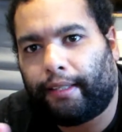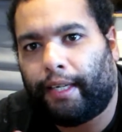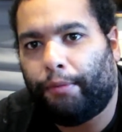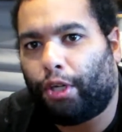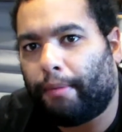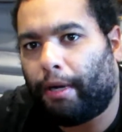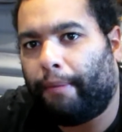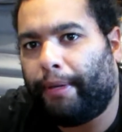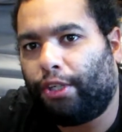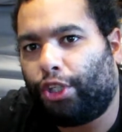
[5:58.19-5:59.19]
and you can buy a
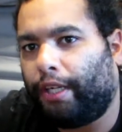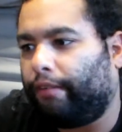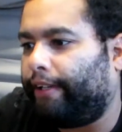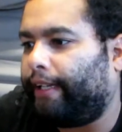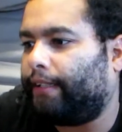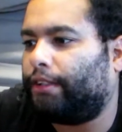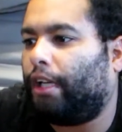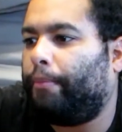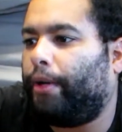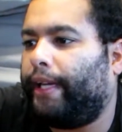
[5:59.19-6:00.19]
big sheet of it, so
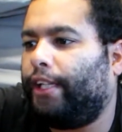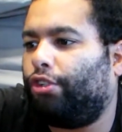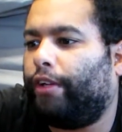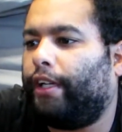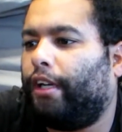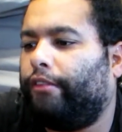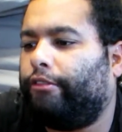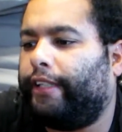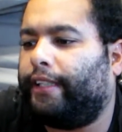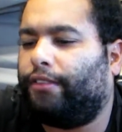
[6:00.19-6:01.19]
I put a heat shrink
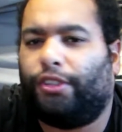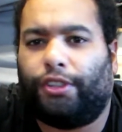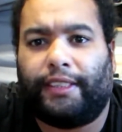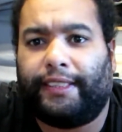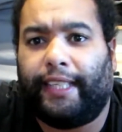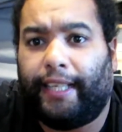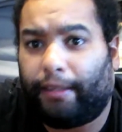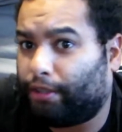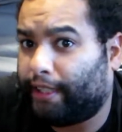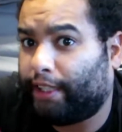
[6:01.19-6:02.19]
over it just to seal it,
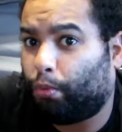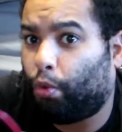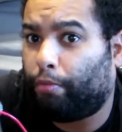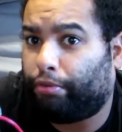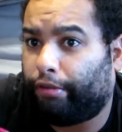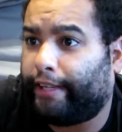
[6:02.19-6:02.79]
because it is a waterproof